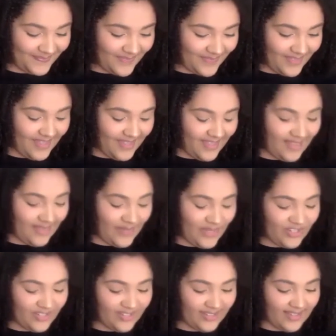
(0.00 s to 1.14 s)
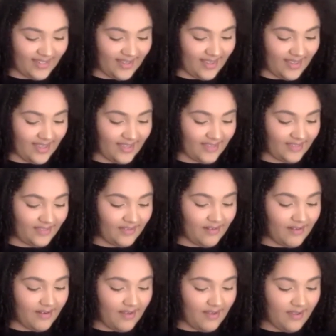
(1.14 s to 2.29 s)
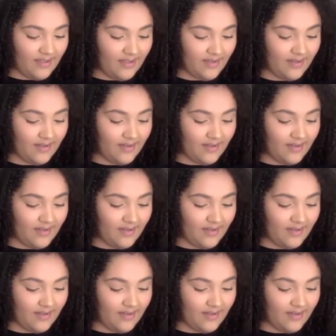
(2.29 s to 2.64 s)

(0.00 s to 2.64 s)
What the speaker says: And let me just get that started.